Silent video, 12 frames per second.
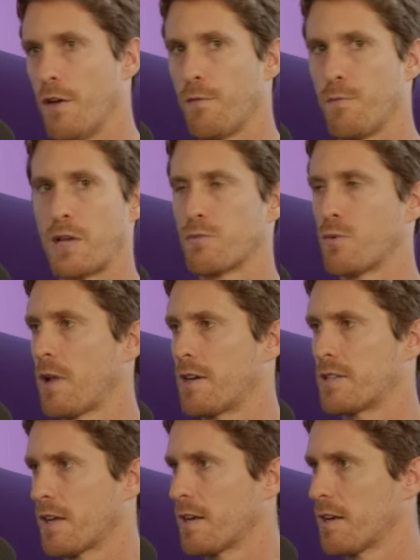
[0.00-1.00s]
baseball
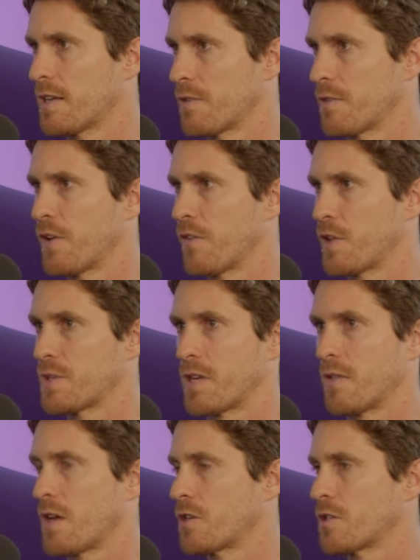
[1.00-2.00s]
players are getting less than
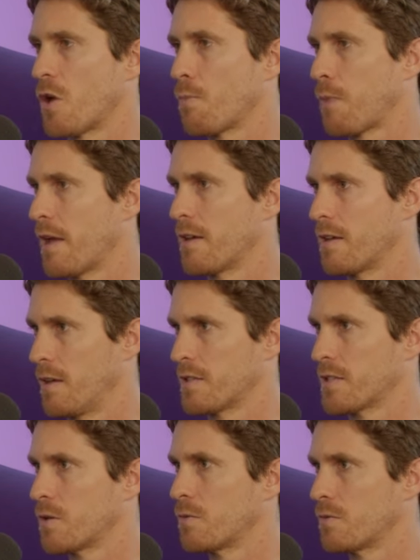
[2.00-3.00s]
50%, they just don't play
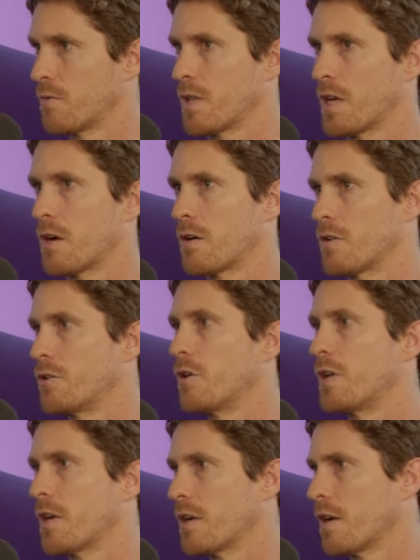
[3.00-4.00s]
until their
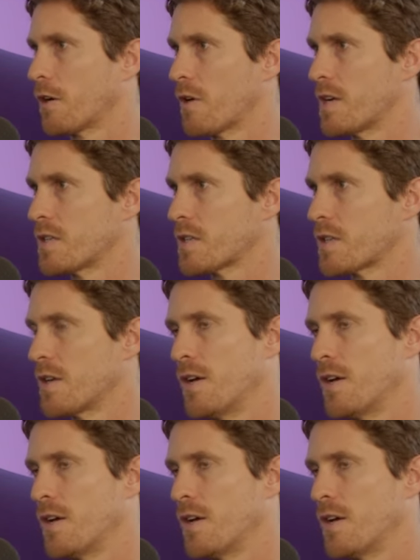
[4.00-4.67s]
union agrees.